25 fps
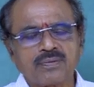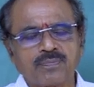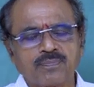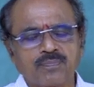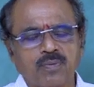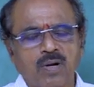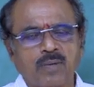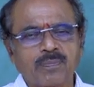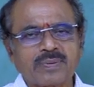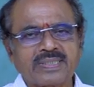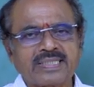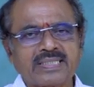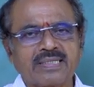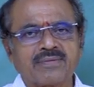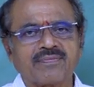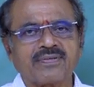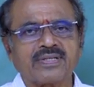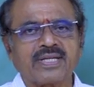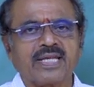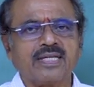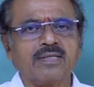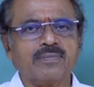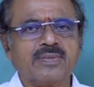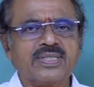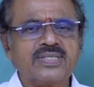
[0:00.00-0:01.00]
the property of
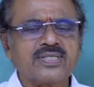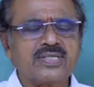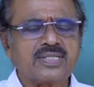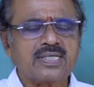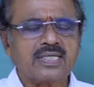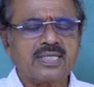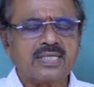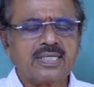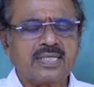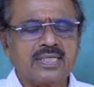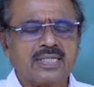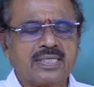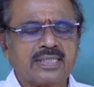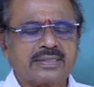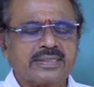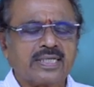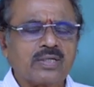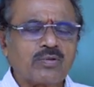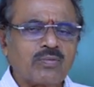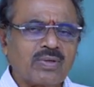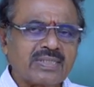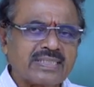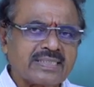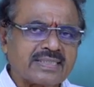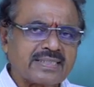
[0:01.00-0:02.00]
an element,
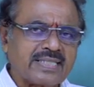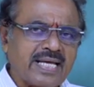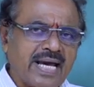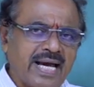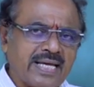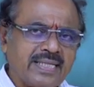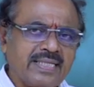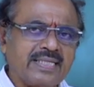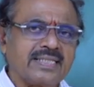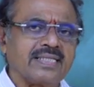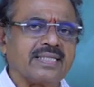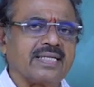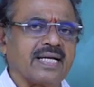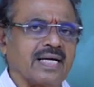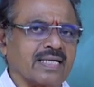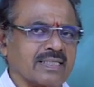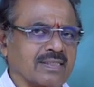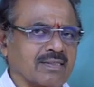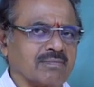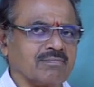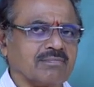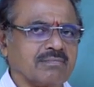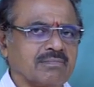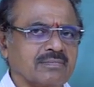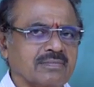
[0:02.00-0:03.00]
then what is there in the
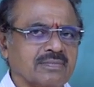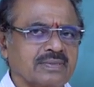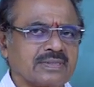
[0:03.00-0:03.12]
atom?